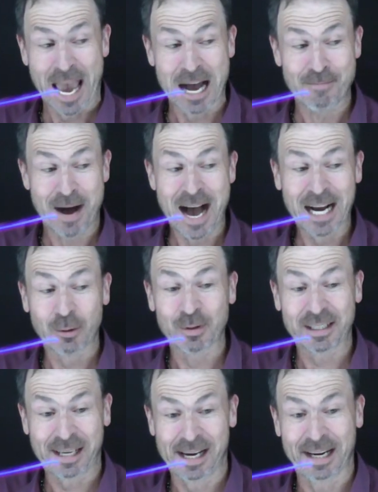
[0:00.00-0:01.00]
Our marker
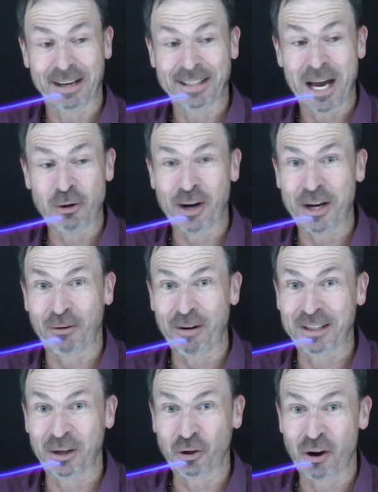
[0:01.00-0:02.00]
was telling us 180
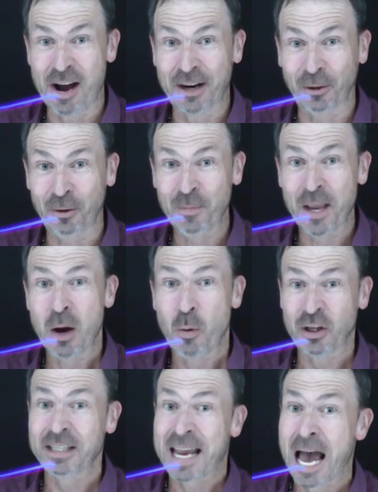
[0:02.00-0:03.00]
degrees in a triangle,
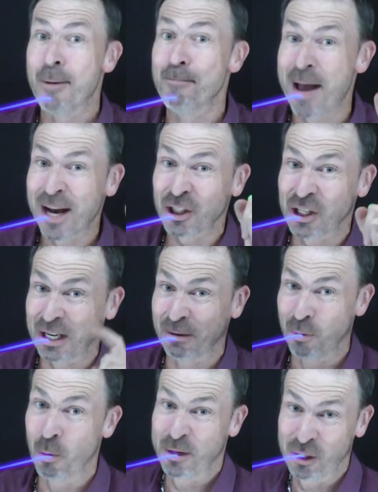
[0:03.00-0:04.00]
which is now
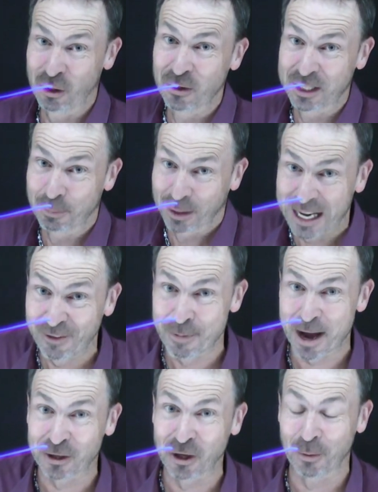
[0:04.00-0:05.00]
matching what we choose to believe
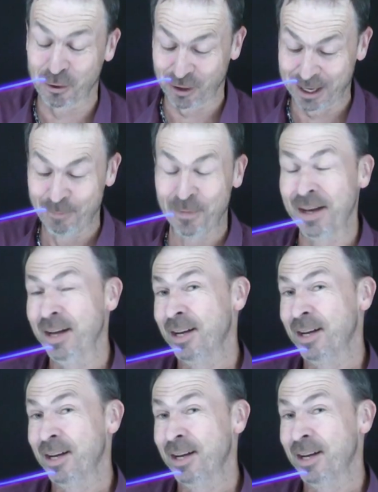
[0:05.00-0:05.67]
about geometry.